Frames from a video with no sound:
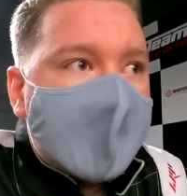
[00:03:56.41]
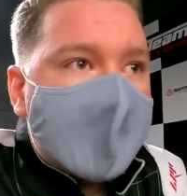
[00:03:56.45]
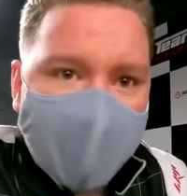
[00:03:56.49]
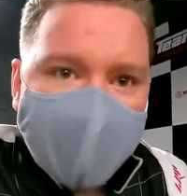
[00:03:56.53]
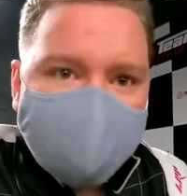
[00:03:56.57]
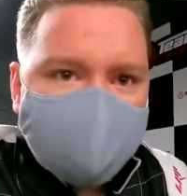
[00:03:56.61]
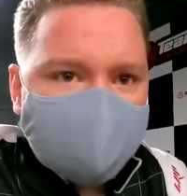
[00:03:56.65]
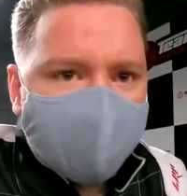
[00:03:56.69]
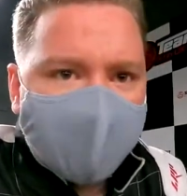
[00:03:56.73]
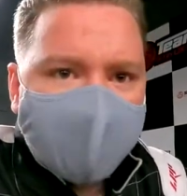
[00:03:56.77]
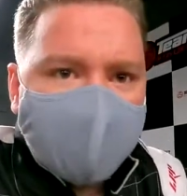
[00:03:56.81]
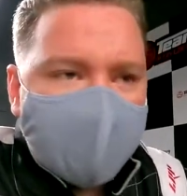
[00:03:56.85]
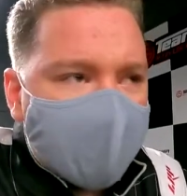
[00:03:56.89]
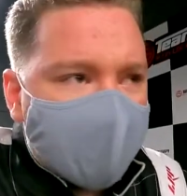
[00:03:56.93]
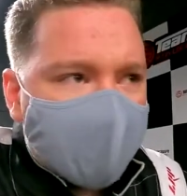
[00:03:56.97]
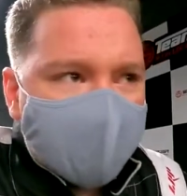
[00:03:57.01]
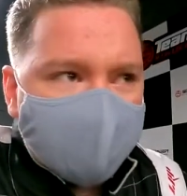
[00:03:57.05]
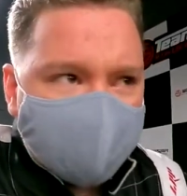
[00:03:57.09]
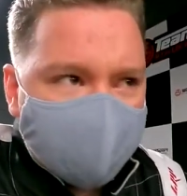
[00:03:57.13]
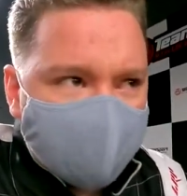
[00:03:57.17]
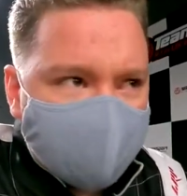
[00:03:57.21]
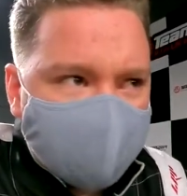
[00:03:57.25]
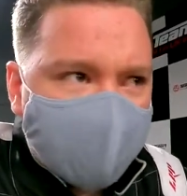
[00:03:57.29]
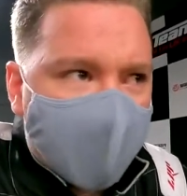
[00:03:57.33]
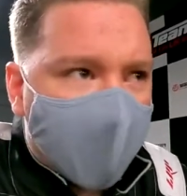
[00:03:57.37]
This one you
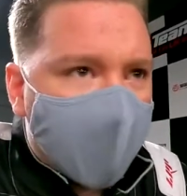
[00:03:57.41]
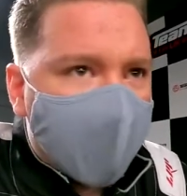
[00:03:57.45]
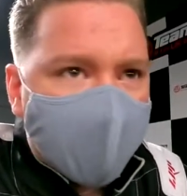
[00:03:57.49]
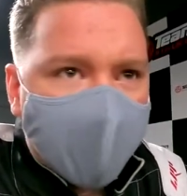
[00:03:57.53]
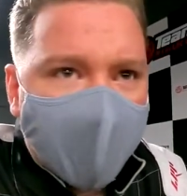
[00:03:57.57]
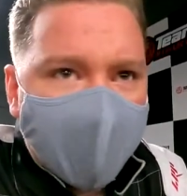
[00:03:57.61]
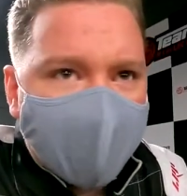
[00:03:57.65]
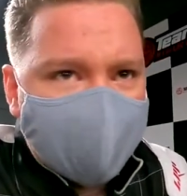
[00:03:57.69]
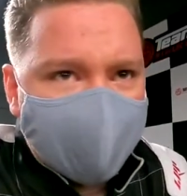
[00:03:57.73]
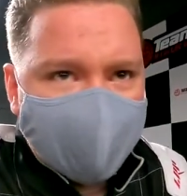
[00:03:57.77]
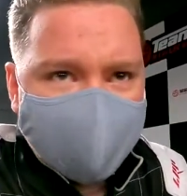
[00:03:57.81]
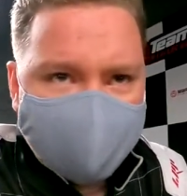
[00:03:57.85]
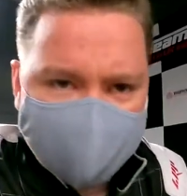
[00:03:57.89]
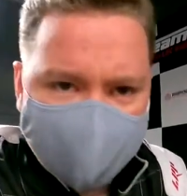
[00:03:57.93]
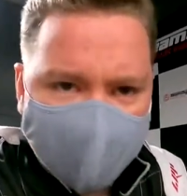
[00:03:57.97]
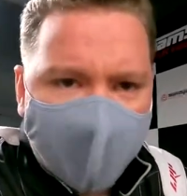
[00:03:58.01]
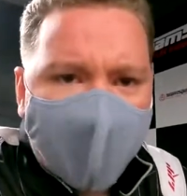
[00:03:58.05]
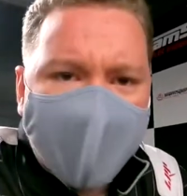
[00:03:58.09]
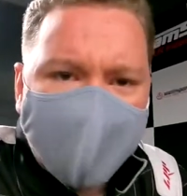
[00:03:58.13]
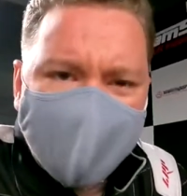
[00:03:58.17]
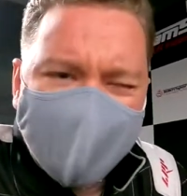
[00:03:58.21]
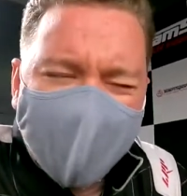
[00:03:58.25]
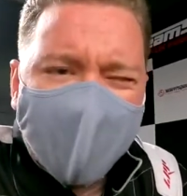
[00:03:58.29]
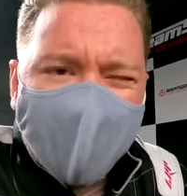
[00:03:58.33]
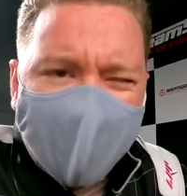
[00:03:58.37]
could just go like it's
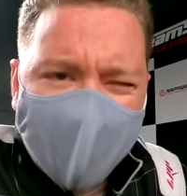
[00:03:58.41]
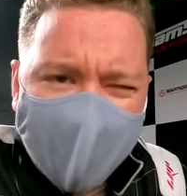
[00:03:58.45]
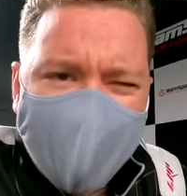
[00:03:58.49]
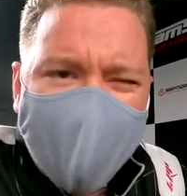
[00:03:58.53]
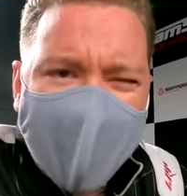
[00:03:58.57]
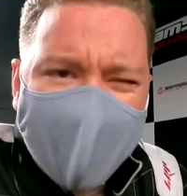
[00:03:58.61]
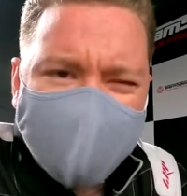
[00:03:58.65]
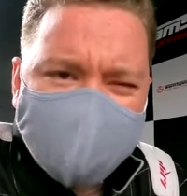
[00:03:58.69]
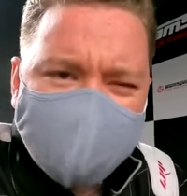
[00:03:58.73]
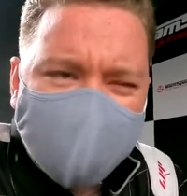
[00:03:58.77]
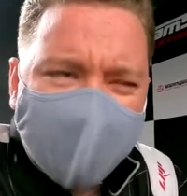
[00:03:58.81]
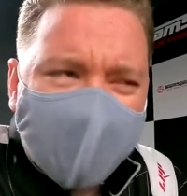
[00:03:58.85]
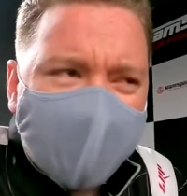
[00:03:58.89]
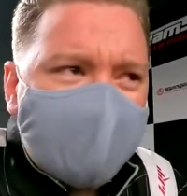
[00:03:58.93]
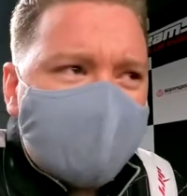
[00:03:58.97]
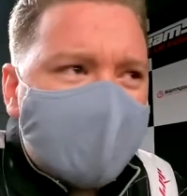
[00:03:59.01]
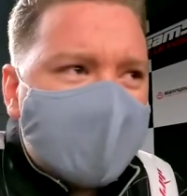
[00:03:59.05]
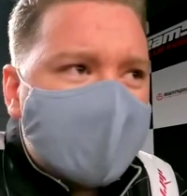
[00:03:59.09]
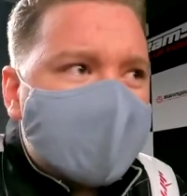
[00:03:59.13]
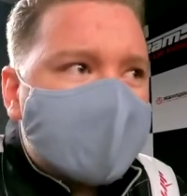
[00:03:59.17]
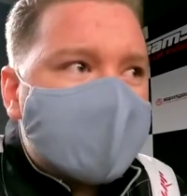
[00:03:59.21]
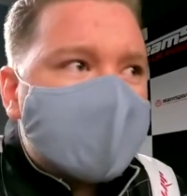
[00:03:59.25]
like normal petrol.